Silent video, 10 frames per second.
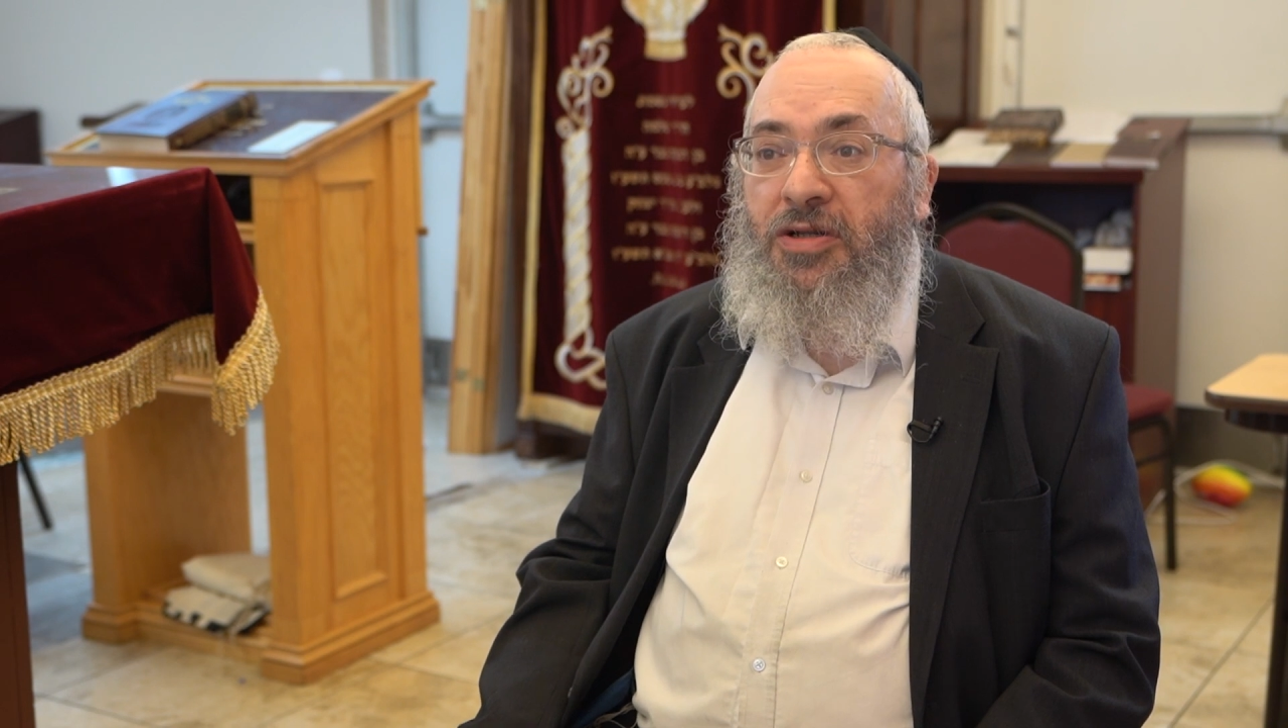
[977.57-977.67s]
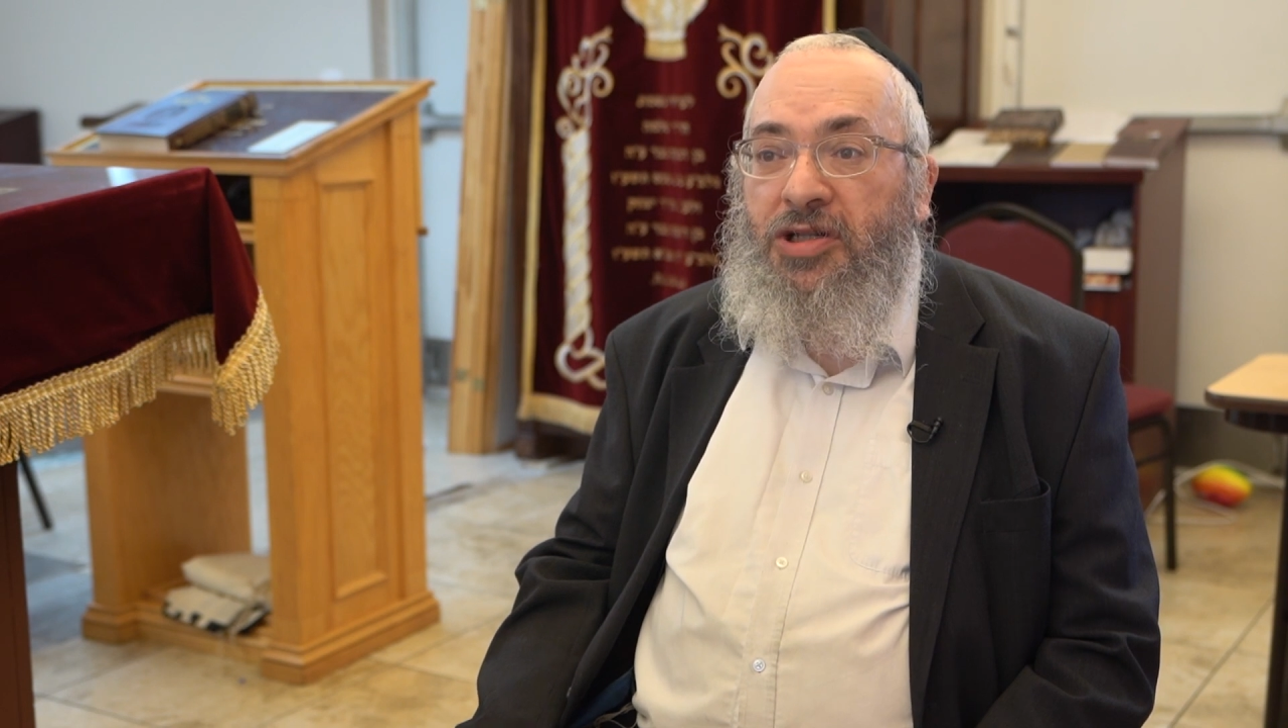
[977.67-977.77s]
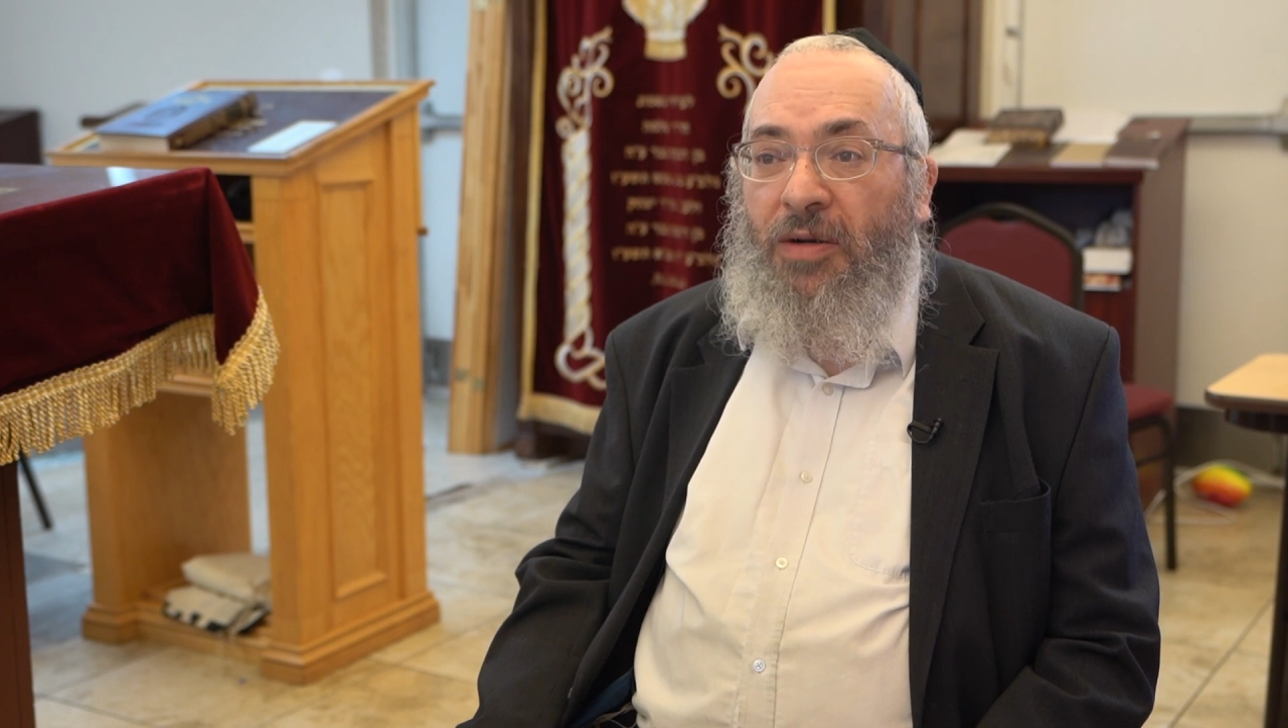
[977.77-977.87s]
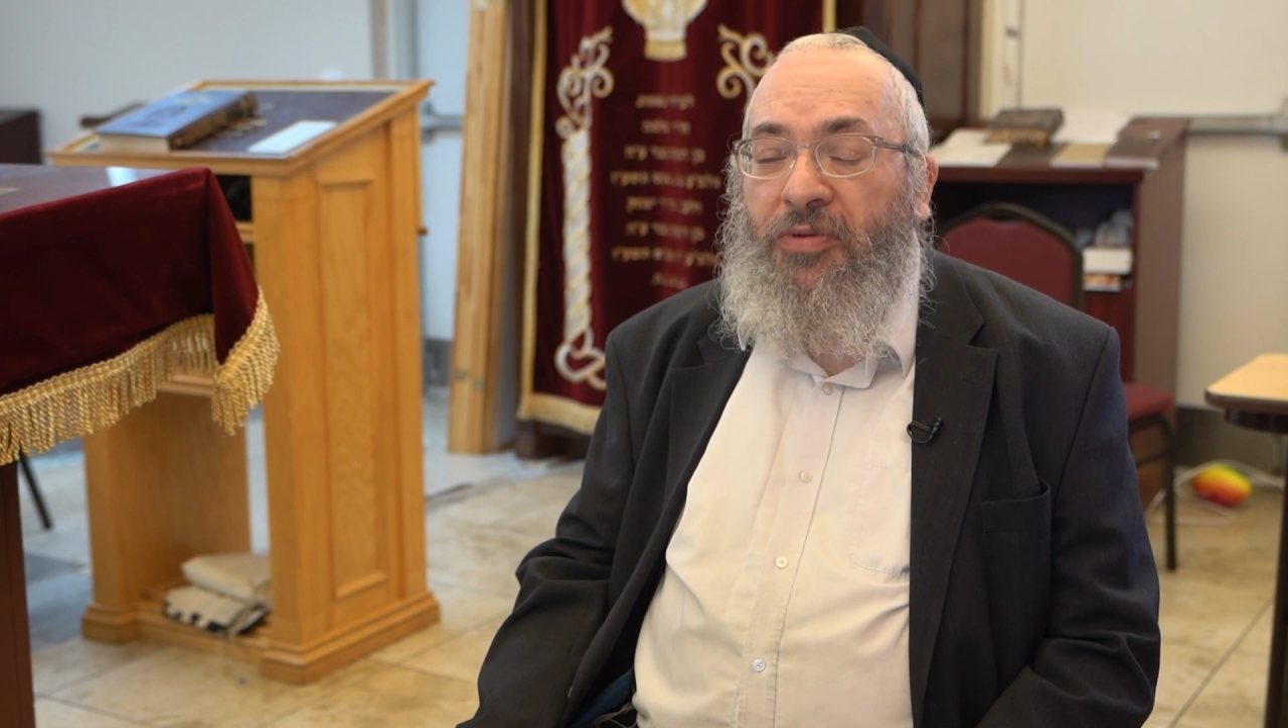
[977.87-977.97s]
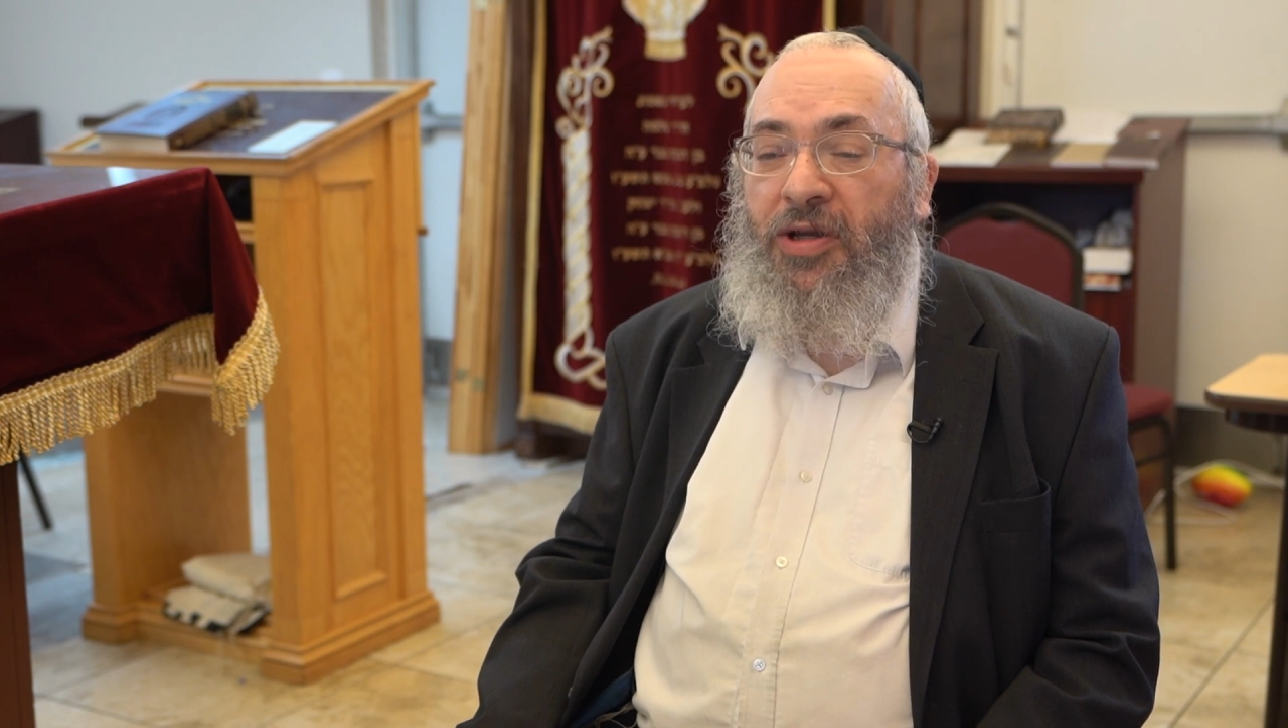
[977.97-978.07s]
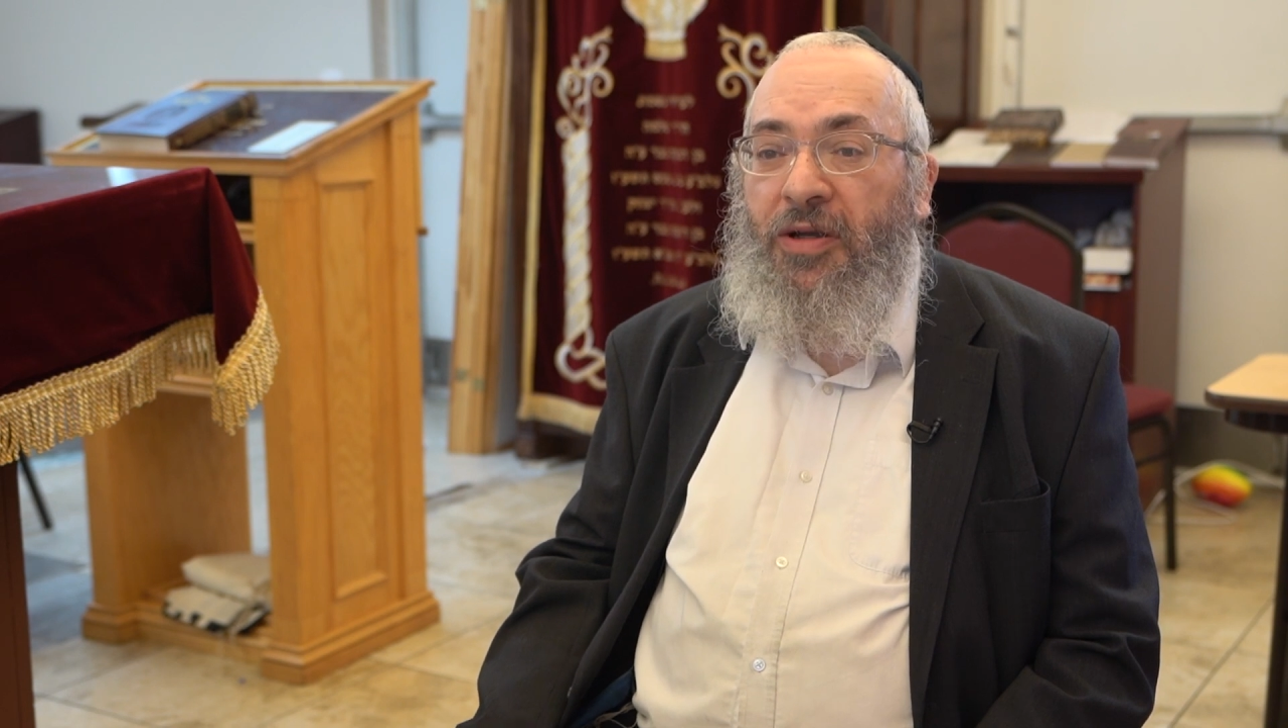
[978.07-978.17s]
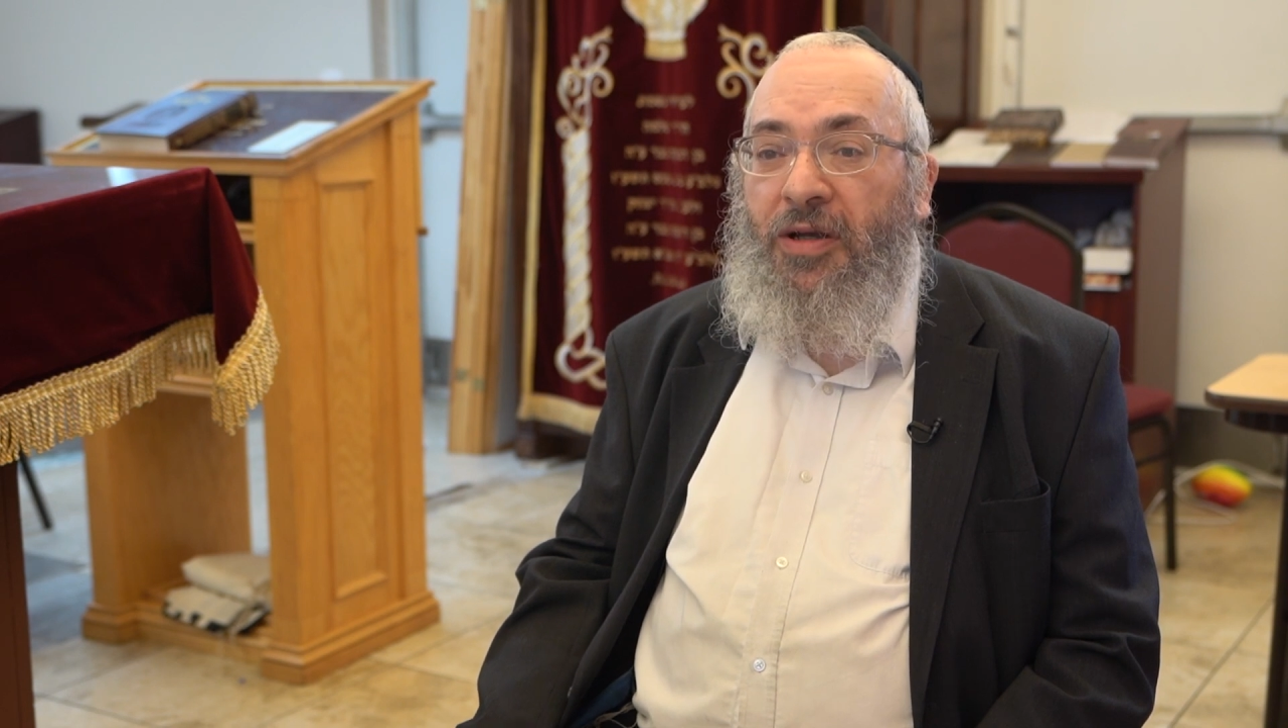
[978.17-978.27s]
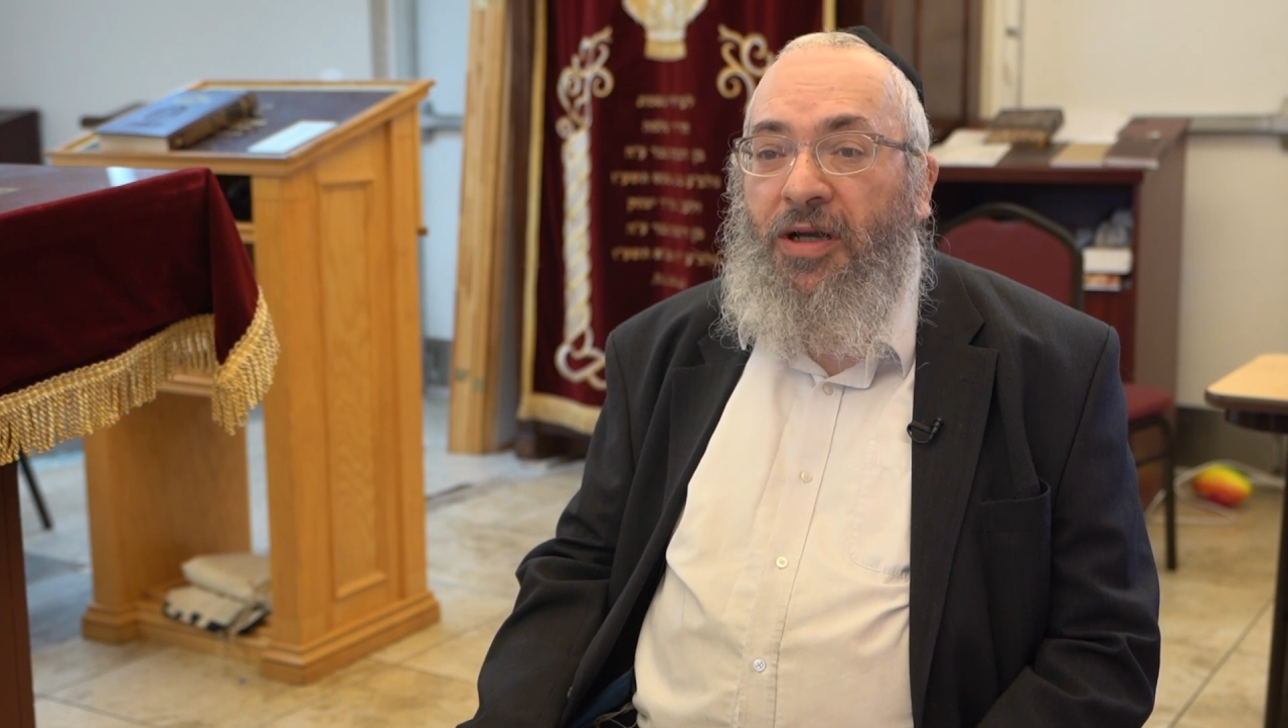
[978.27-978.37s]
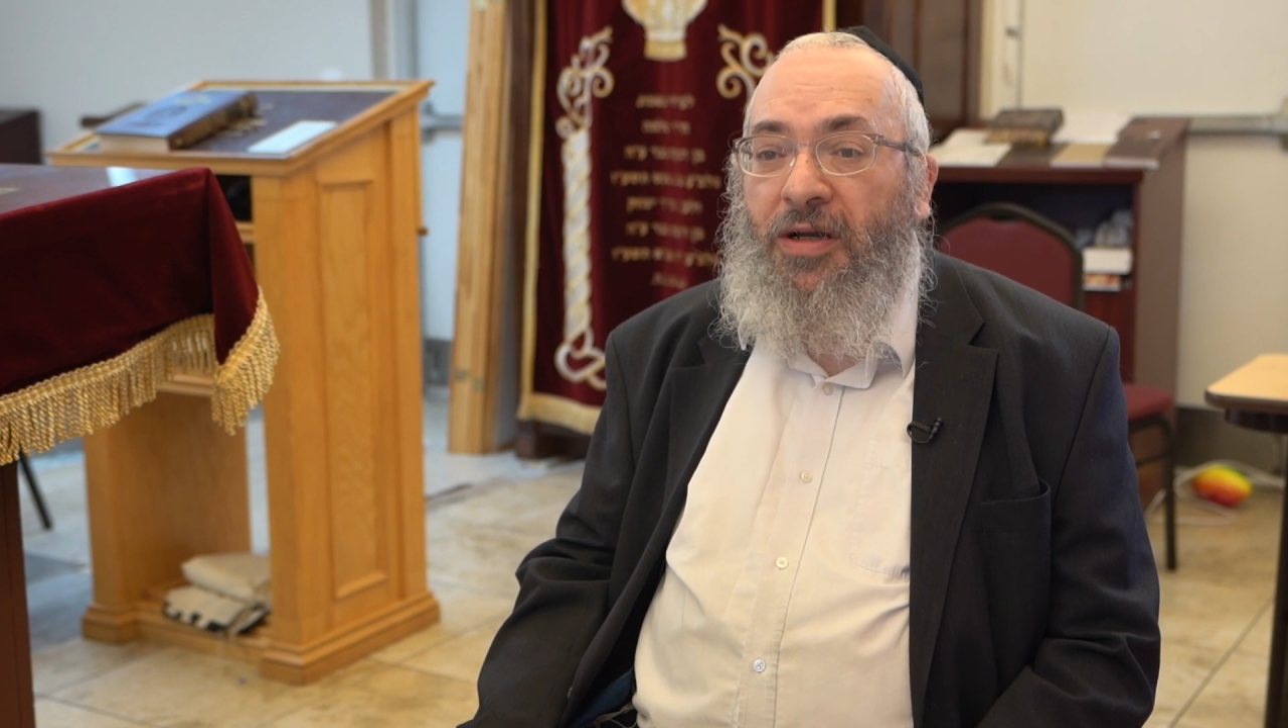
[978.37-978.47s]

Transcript: somebody